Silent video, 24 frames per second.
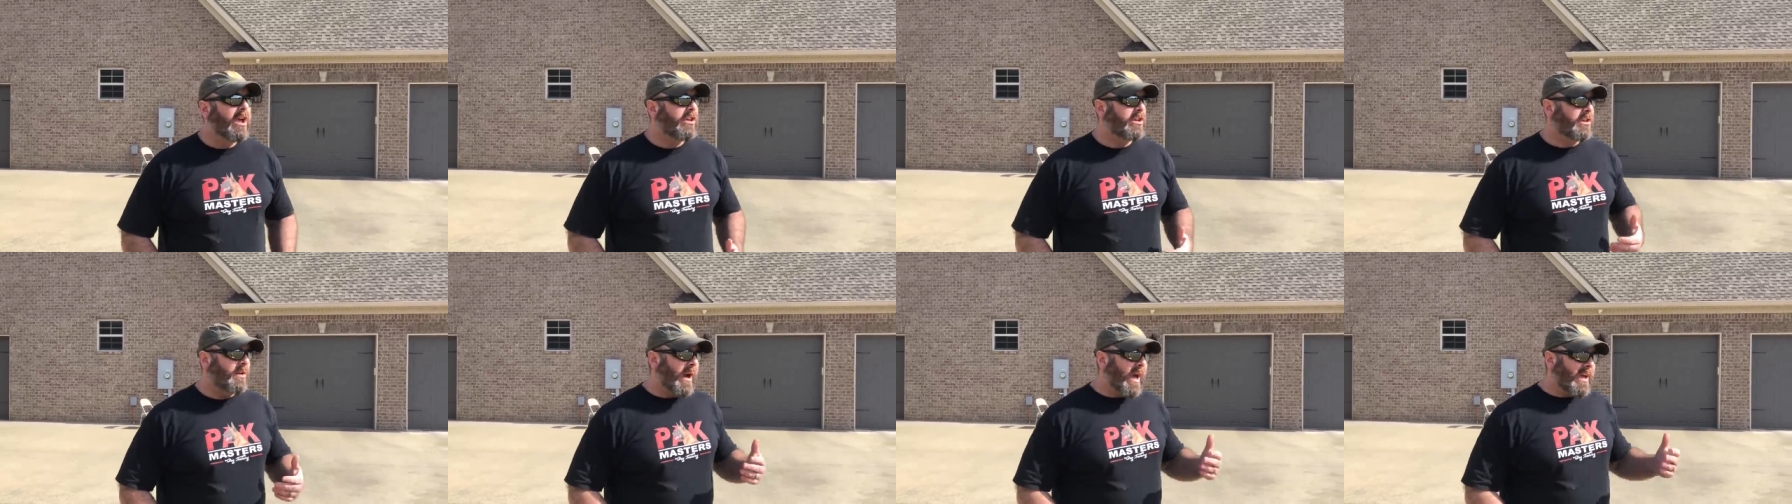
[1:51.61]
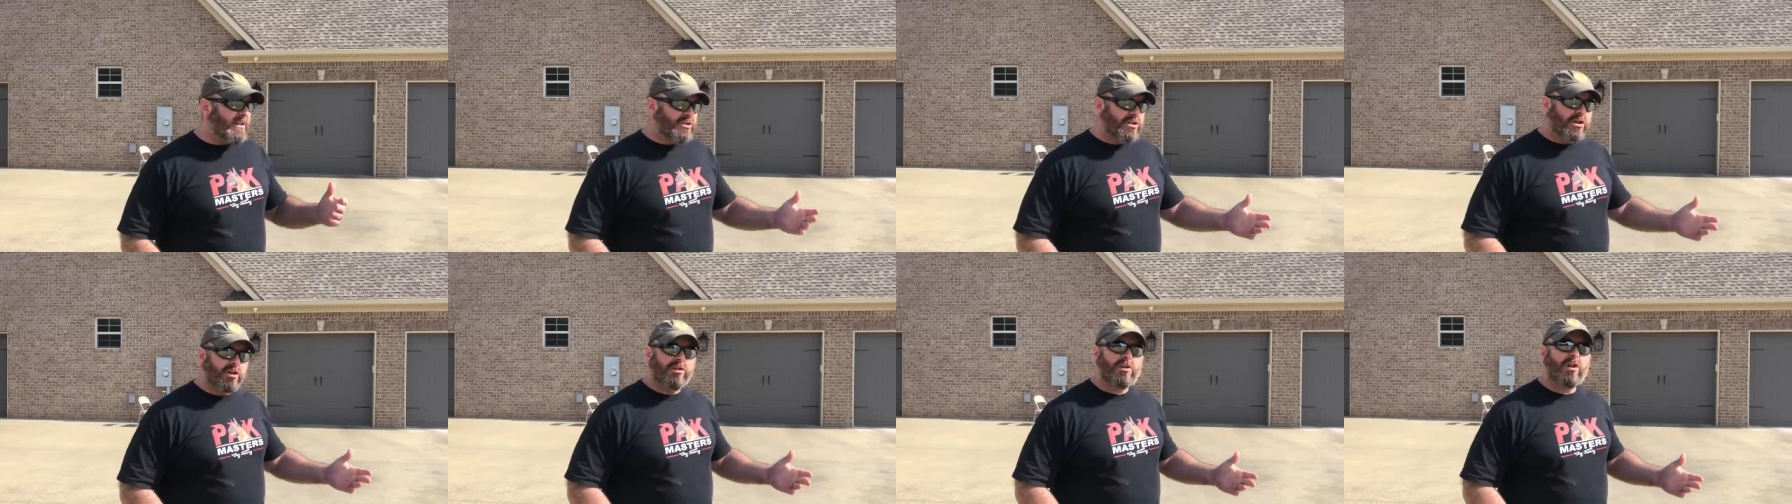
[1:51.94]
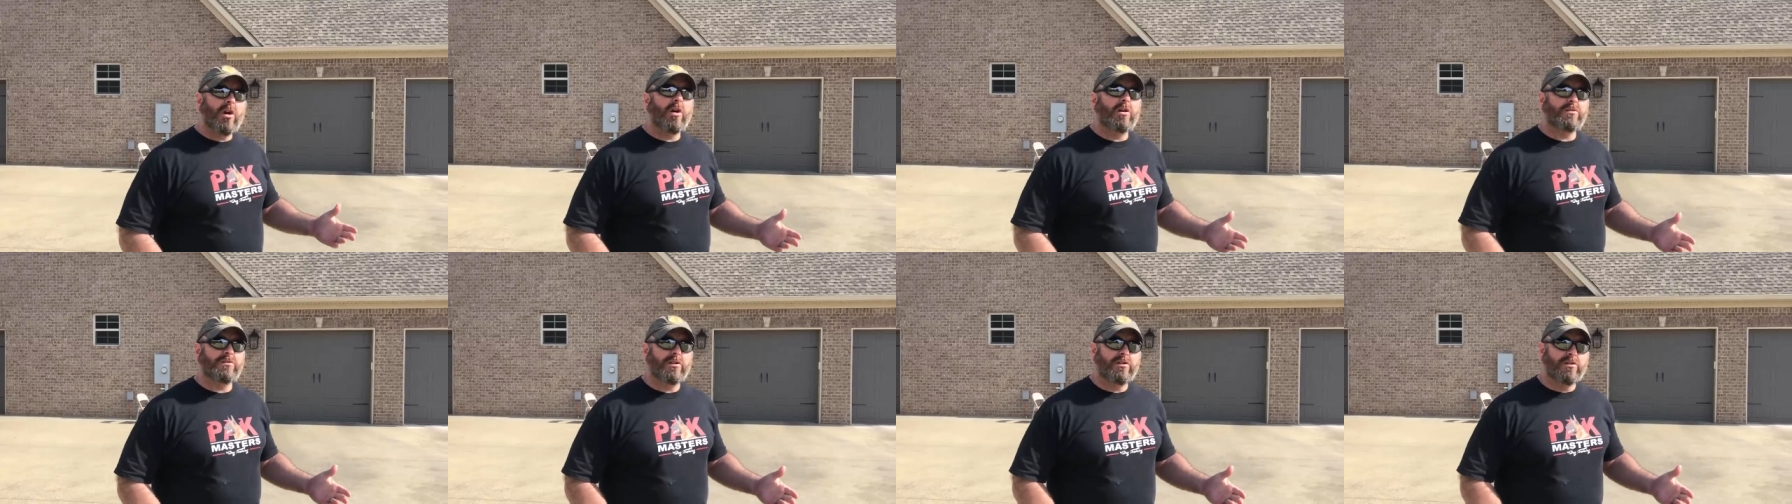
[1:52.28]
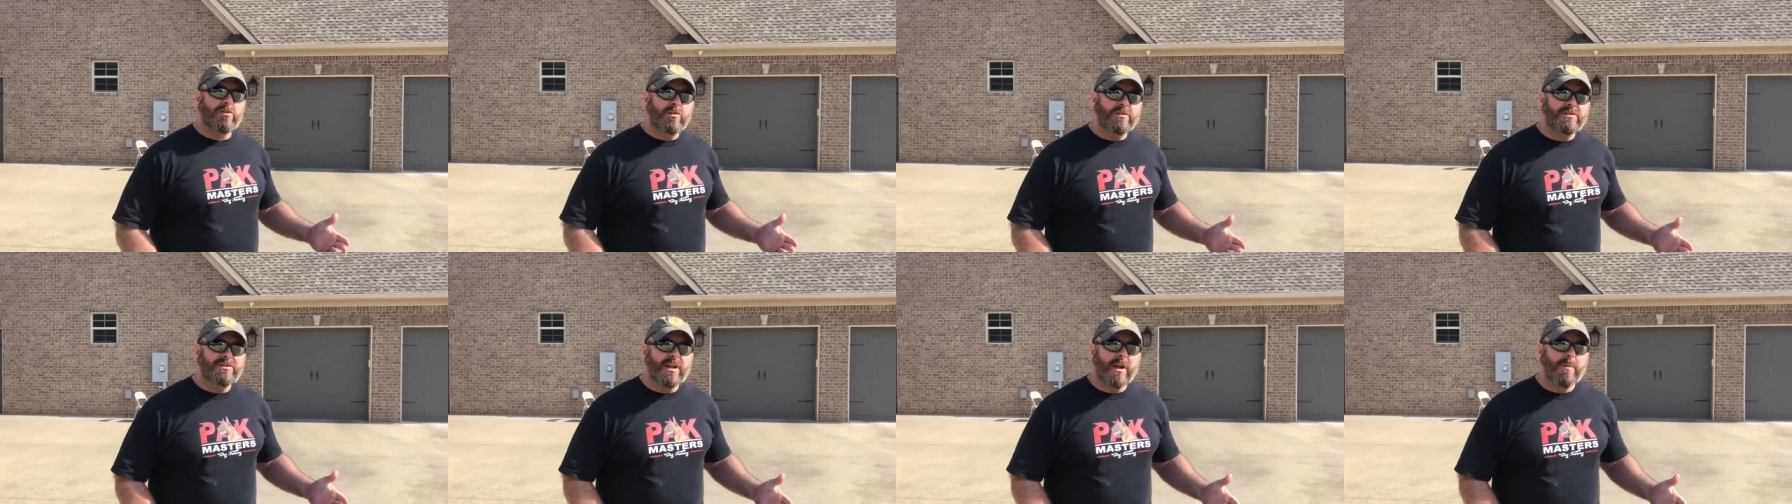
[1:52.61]
You ask your dog to
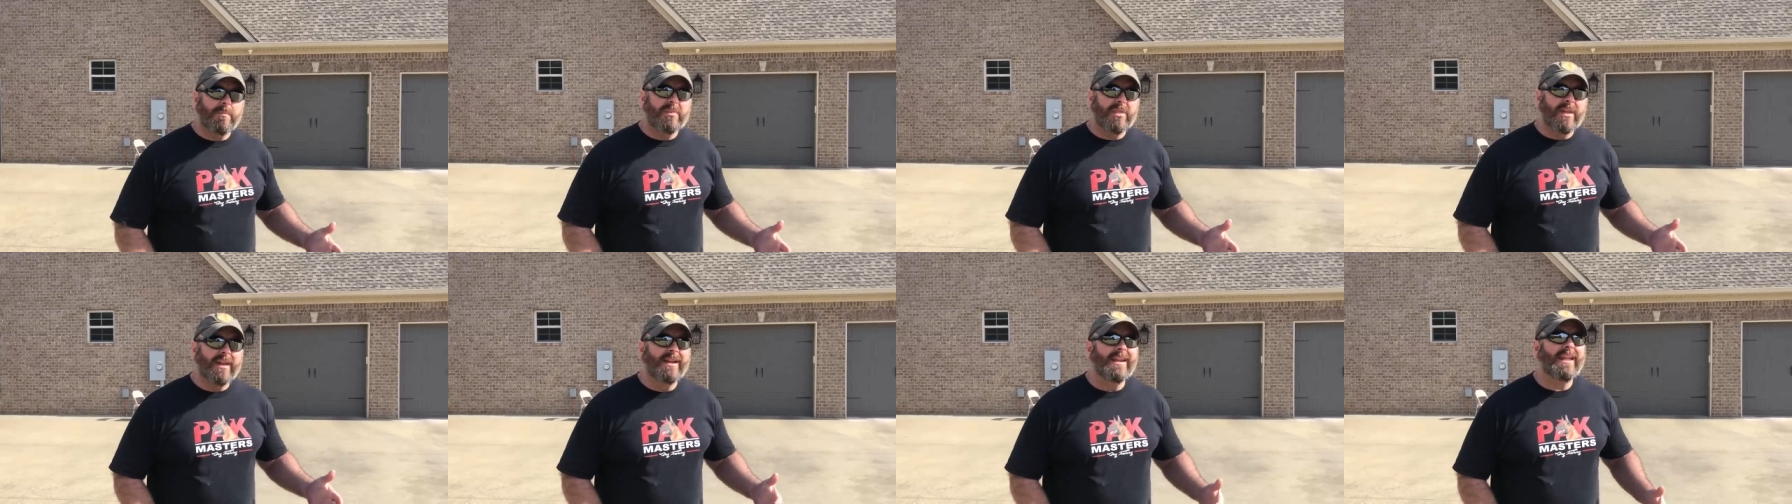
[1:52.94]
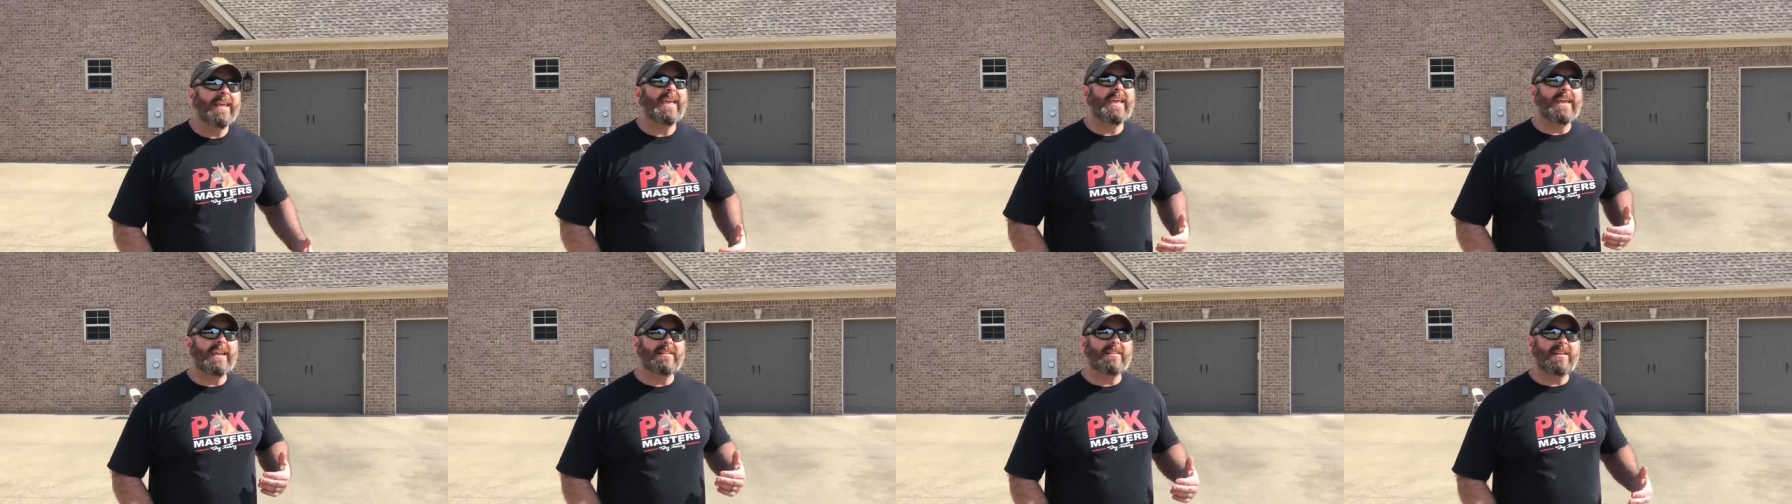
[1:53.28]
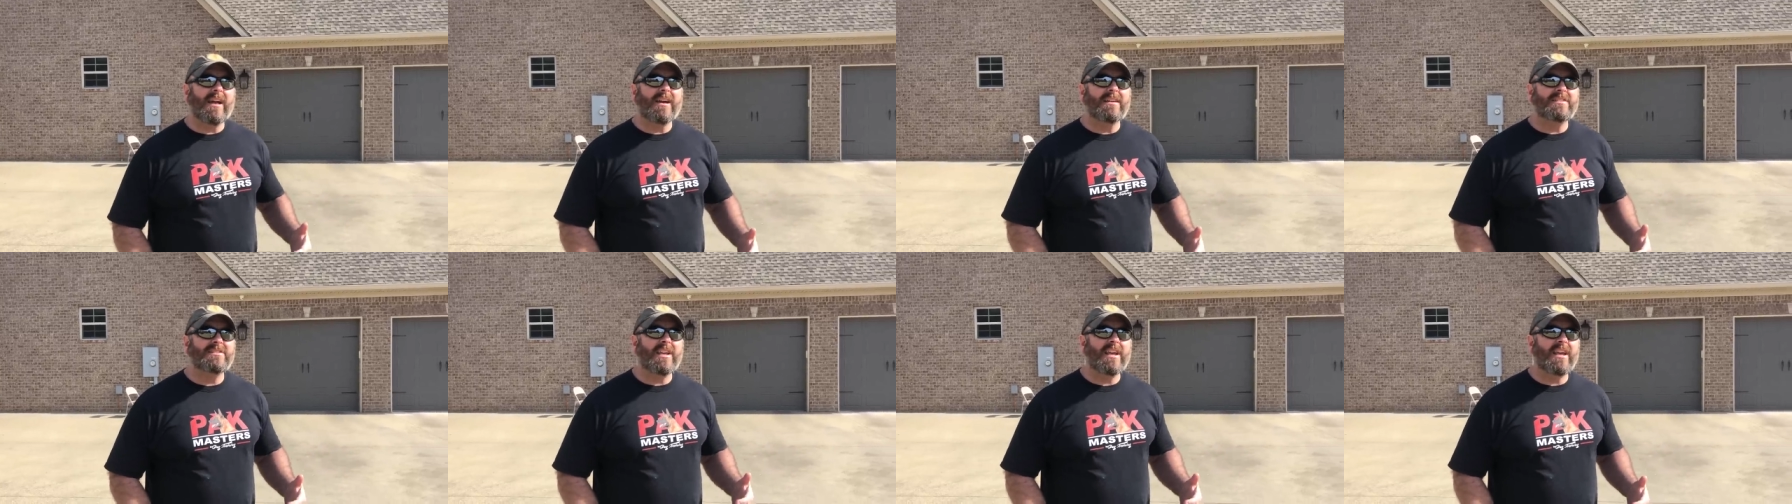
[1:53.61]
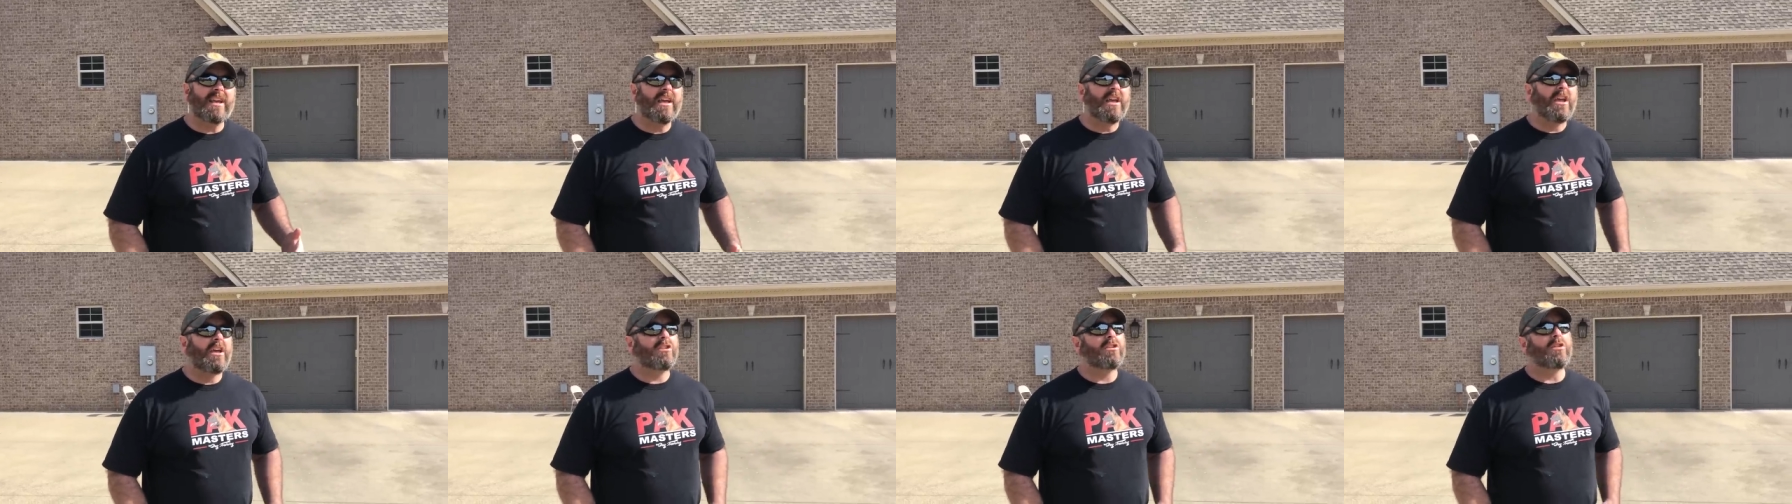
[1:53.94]
do something, he does it,